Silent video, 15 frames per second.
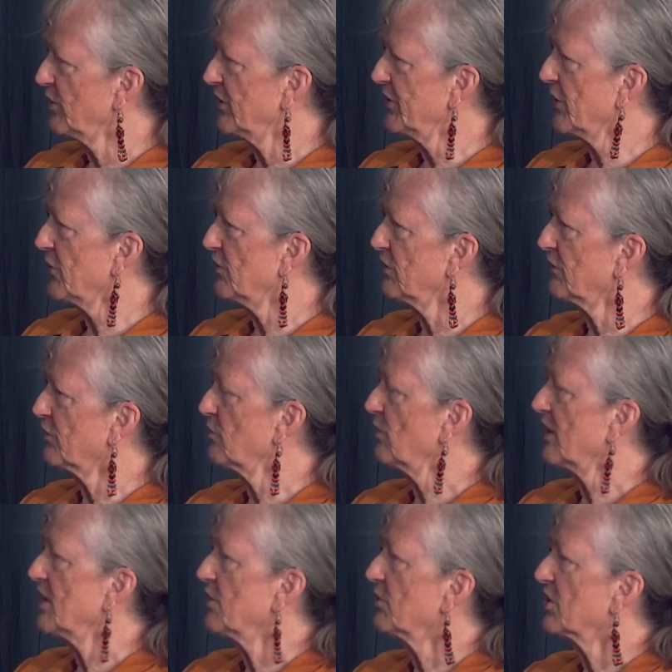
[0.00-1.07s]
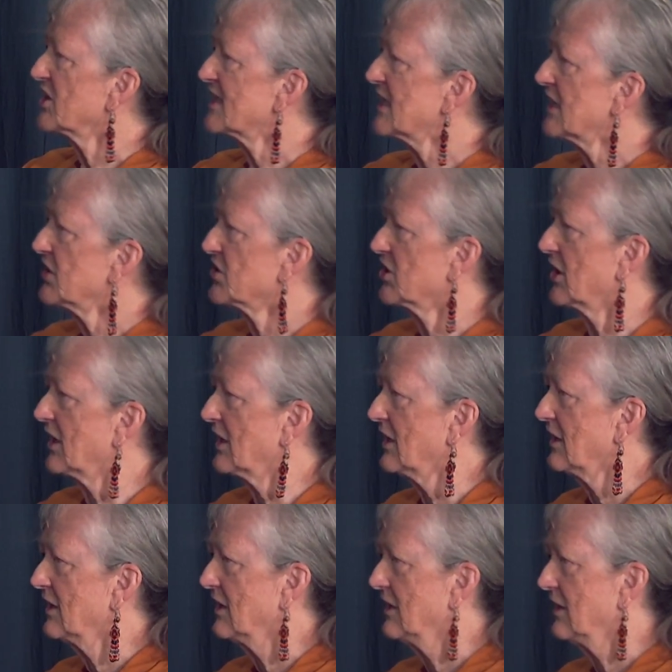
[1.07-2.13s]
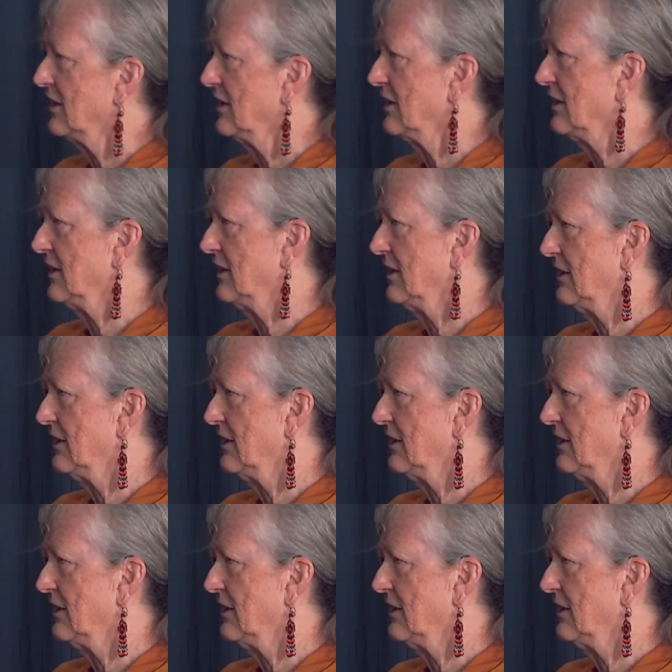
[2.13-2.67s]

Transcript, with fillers: will know you from when you were a teacher. Right,